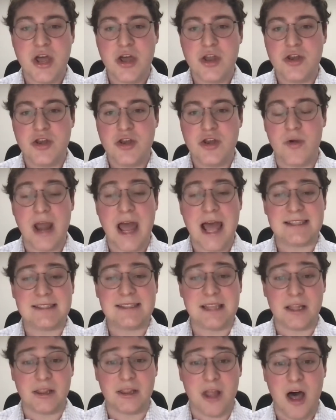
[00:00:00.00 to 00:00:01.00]
known as
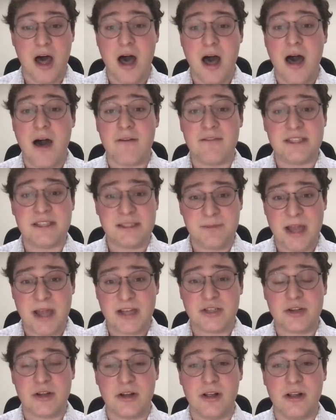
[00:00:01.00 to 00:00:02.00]
the Law of
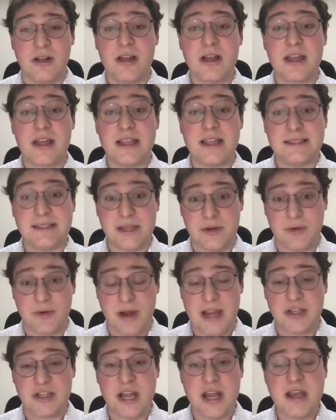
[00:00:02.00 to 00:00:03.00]
Special
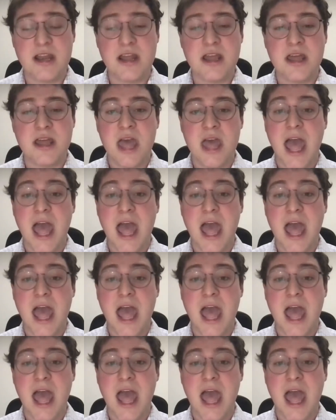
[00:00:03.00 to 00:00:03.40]
Consideration,